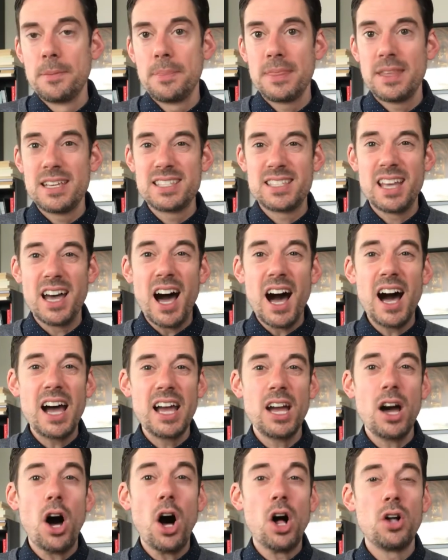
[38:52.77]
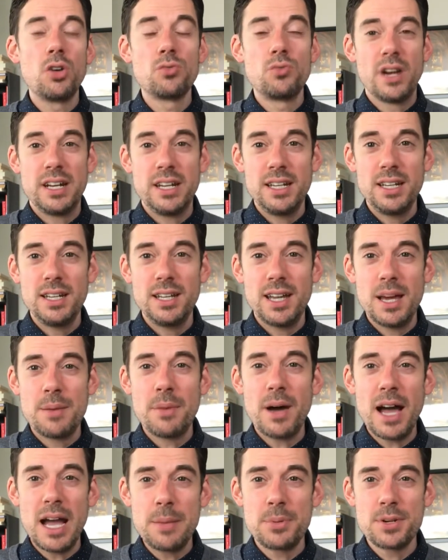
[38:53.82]
is that I already am
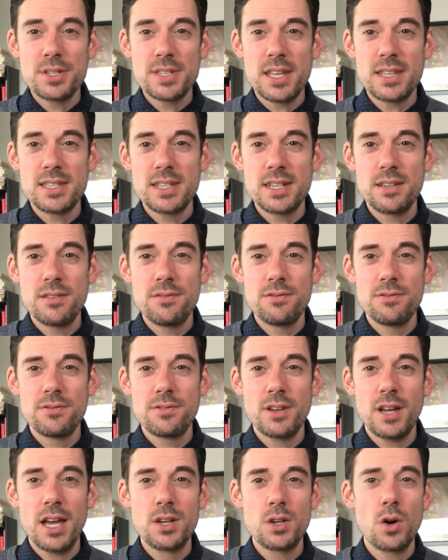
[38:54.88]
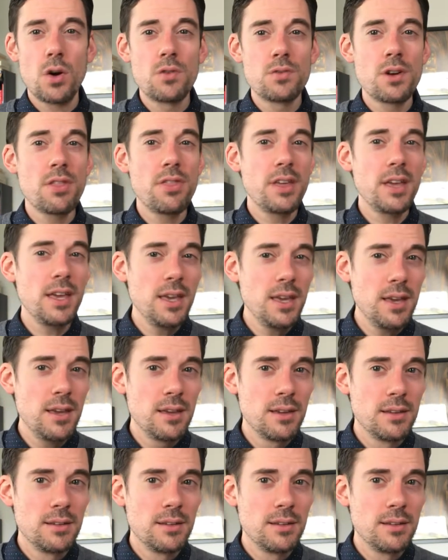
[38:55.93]
hypersensitive and overthinky.